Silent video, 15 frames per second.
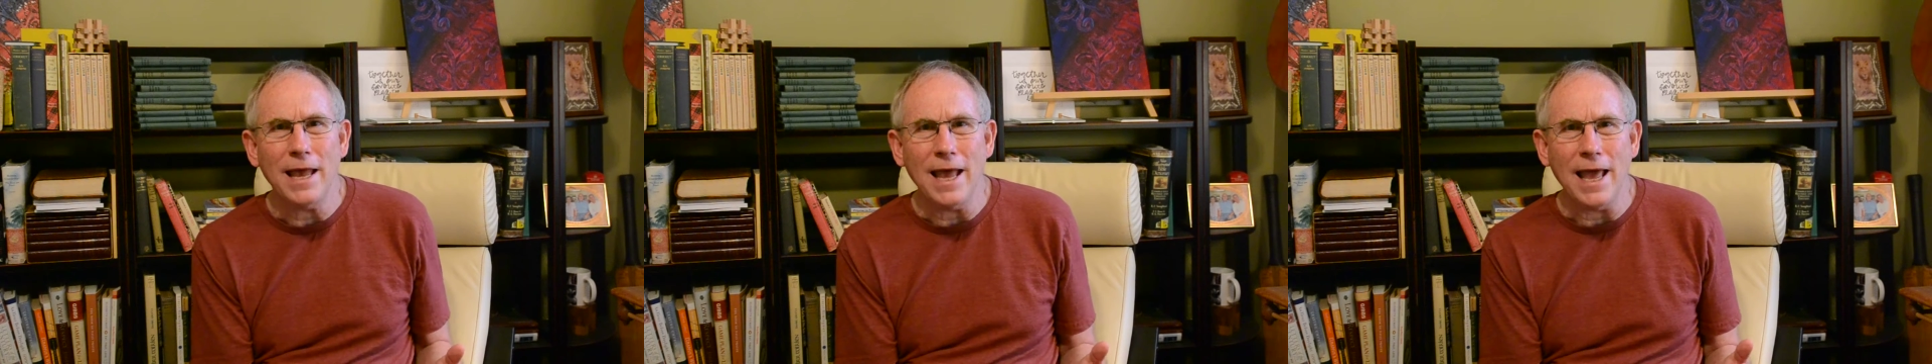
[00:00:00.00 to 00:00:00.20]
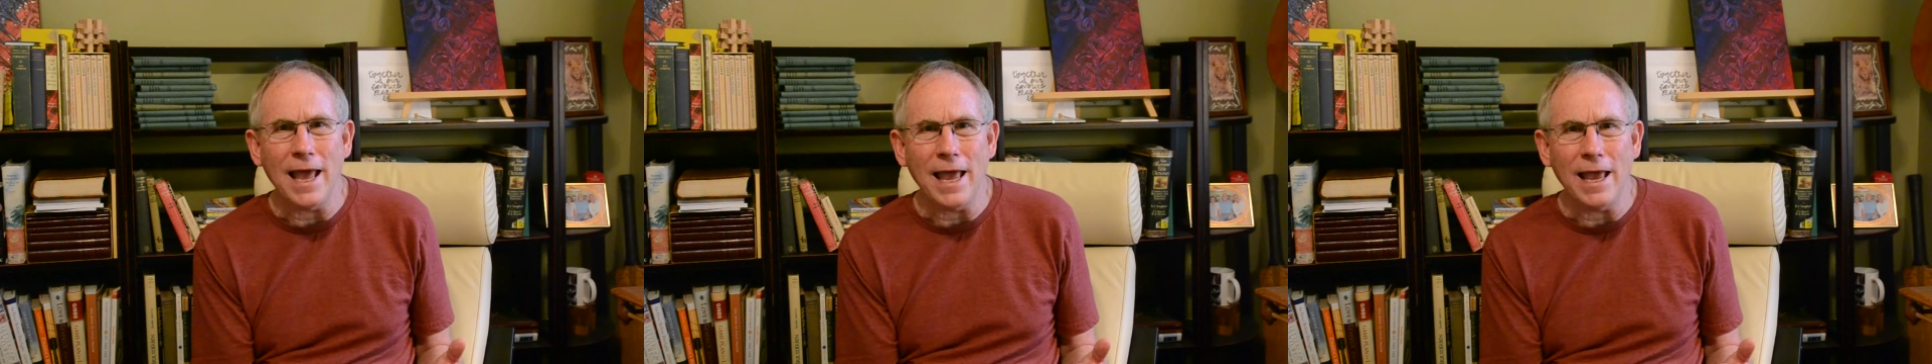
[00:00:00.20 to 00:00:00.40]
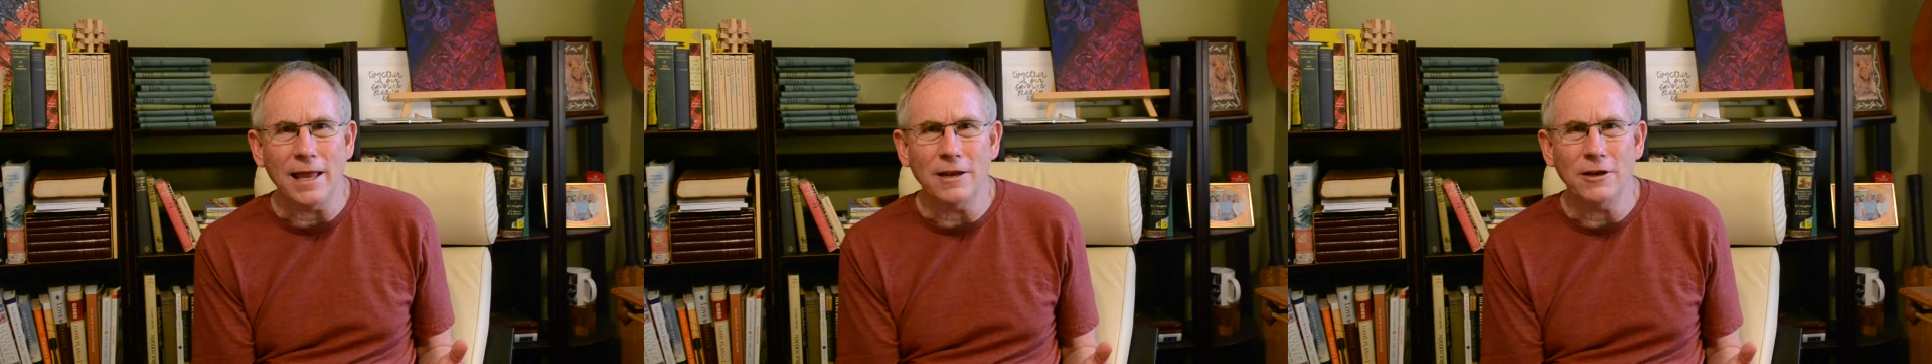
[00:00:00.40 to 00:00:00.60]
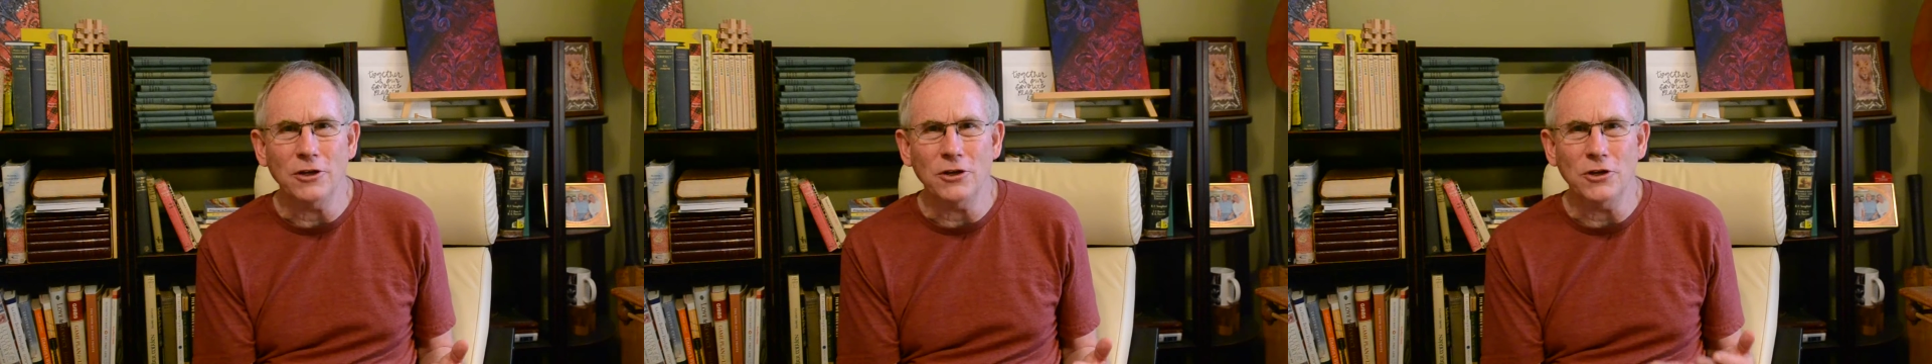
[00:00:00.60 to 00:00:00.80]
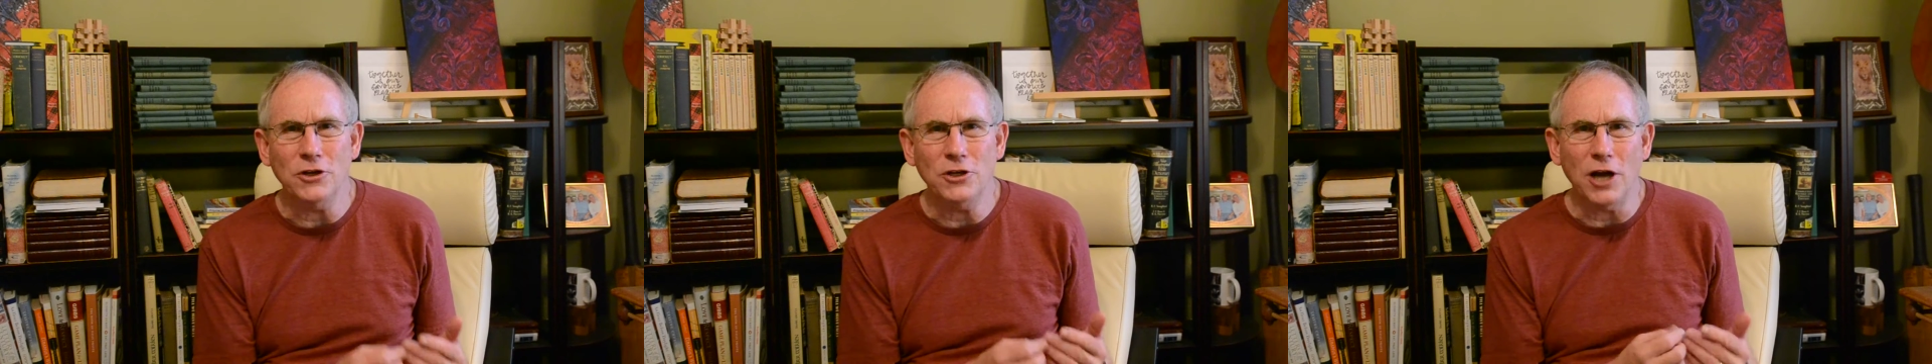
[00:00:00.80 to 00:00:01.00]
and
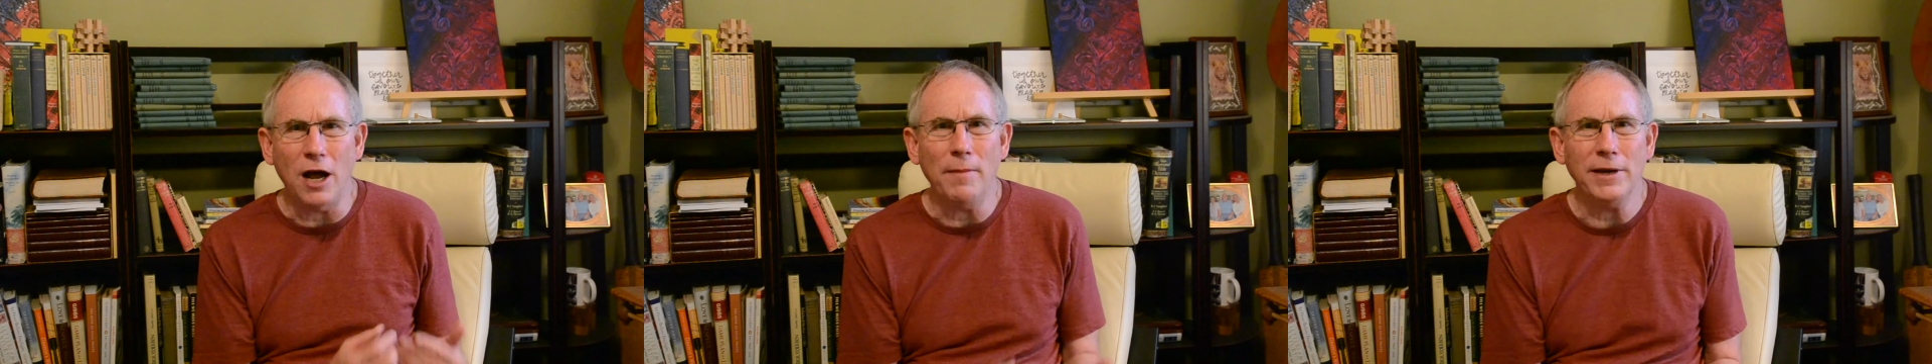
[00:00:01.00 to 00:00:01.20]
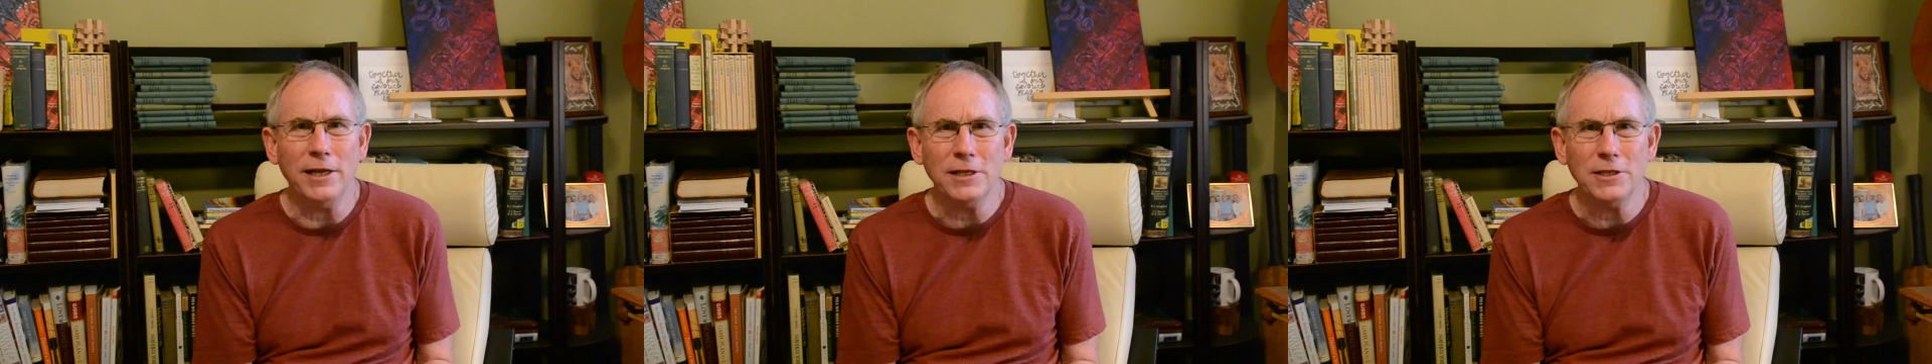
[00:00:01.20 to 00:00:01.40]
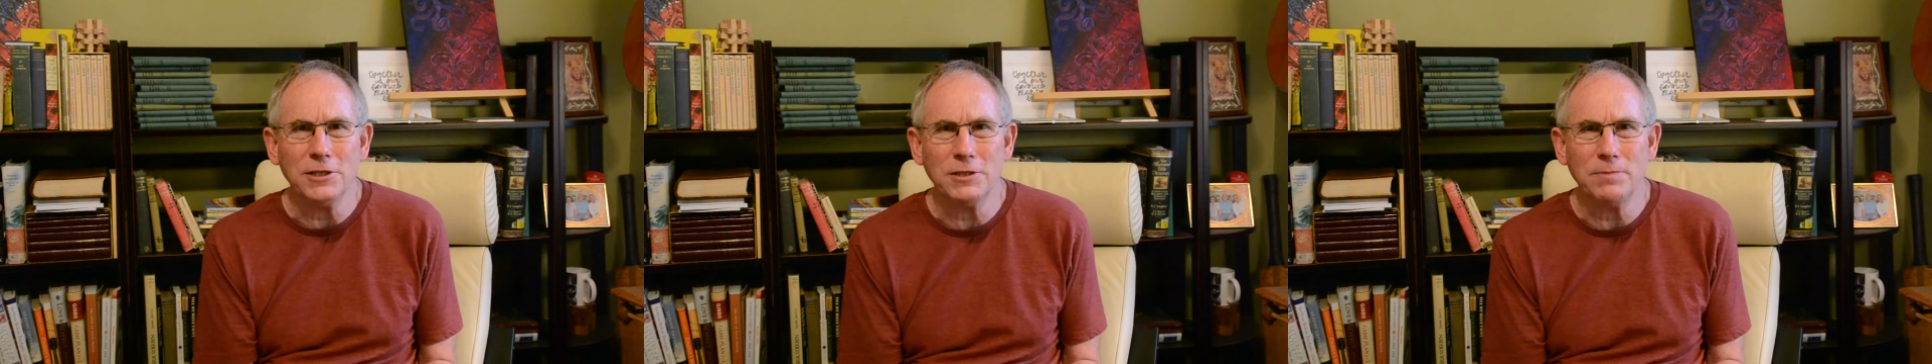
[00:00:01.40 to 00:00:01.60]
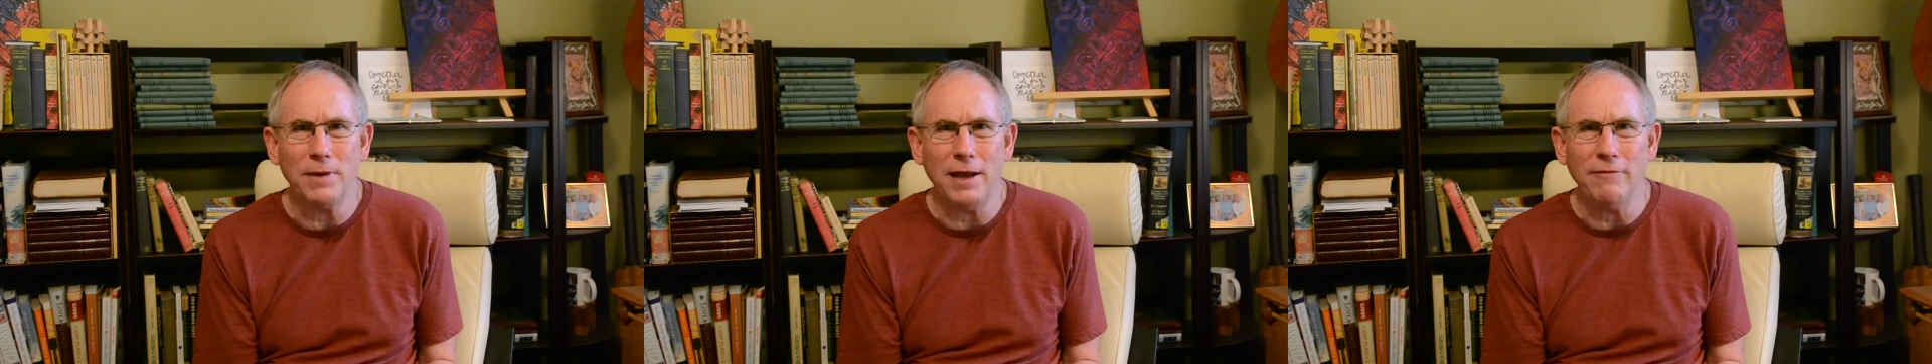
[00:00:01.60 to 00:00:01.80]
dominance by